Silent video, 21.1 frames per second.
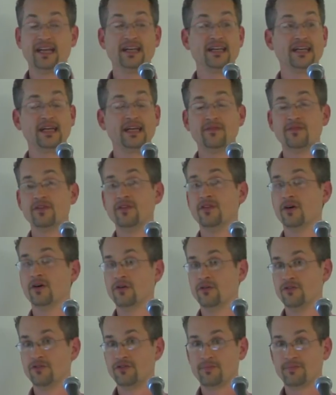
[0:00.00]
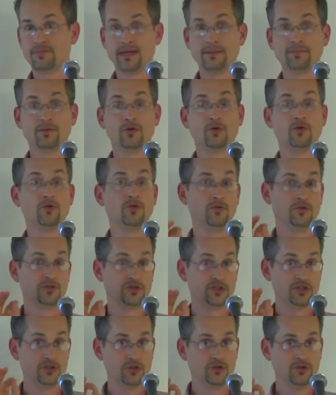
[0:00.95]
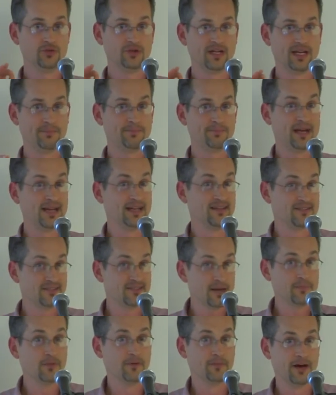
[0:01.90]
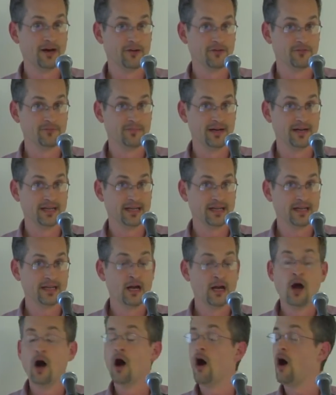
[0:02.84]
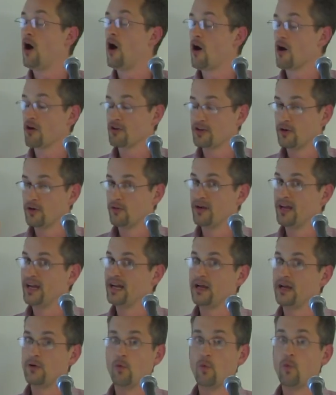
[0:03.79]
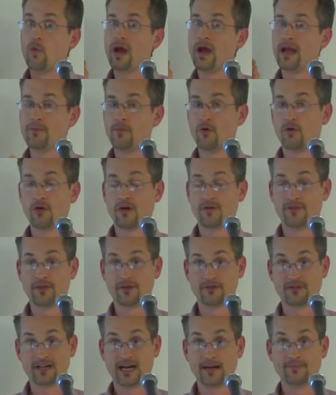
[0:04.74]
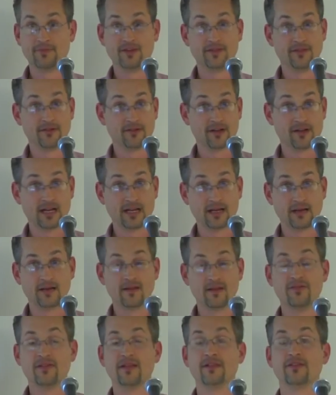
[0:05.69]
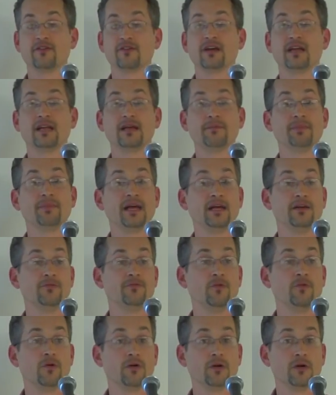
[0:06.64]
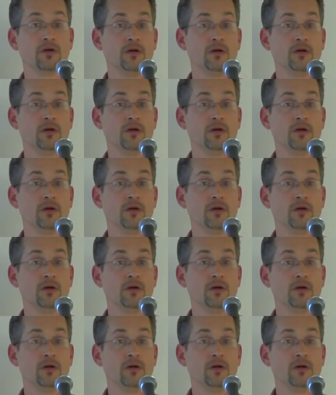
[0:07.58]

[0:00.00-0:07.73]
And even those people who do get paid some amount of money are donating way more of their time than they're getting, than they're getting paid for.